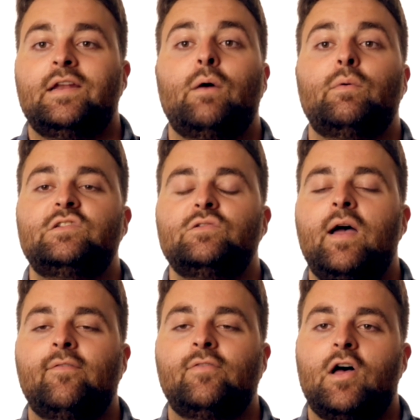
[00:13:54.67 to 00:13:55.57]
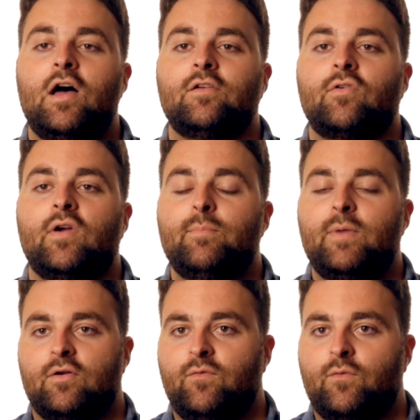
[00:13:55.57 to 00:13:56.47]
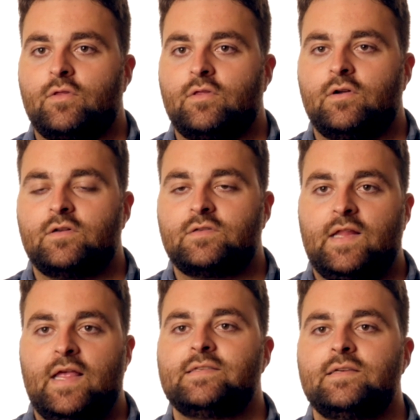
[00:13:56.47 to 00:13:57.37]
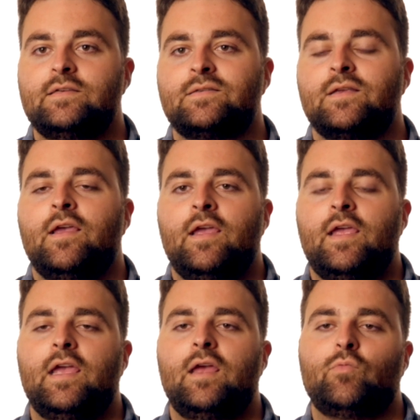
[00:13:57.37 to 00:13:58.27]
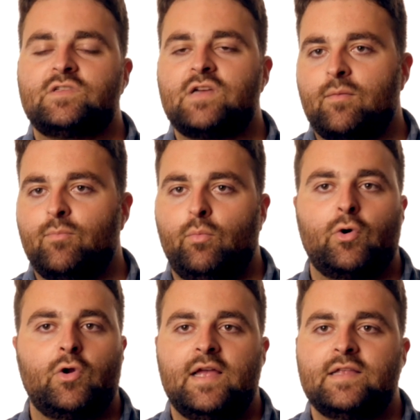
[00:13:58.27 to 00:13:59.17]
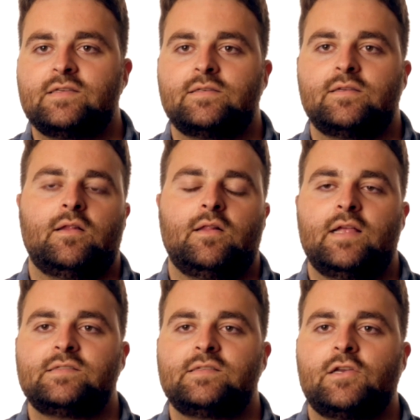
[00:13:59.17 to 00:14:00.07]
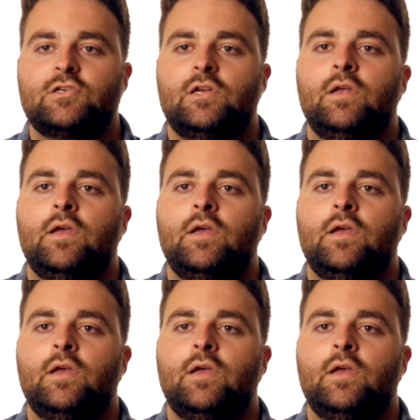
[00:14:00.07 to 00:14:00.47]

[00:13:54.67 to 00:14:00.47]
Now we do have a lot of great micro four thirds lenses, and we'll talk about more lenses in the lens section.